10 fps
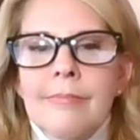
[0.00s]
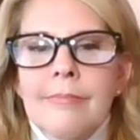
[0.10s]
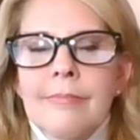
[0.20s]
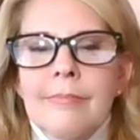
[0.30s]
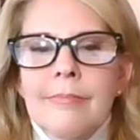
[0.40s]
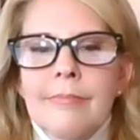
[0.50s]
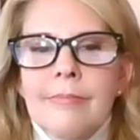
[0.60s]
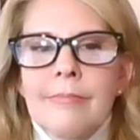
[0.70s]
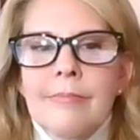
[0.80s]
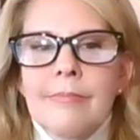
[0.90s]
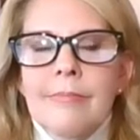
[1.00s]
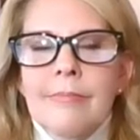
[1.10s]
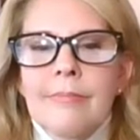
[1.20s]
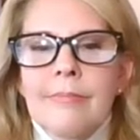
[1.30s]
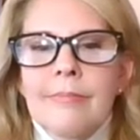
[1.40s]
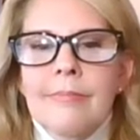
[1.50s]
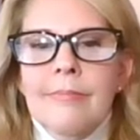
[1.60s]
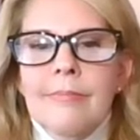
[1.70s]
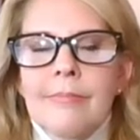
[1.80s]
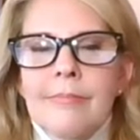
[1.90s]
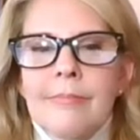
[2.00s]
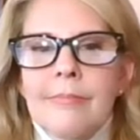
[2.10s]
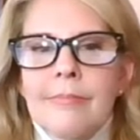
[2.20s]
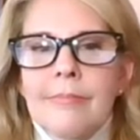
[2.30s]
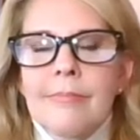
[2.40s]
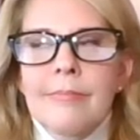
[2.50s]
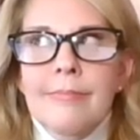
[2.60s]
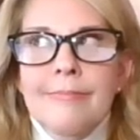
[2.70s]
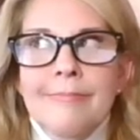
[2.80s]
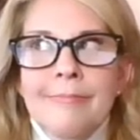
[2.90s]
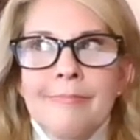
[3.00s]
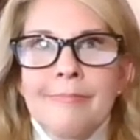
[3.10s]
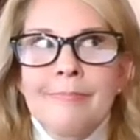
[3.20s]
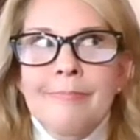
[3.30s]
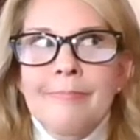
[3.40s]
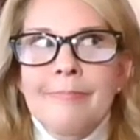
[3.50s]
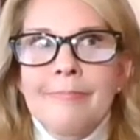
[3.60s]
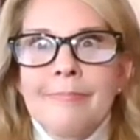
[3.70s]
(silent)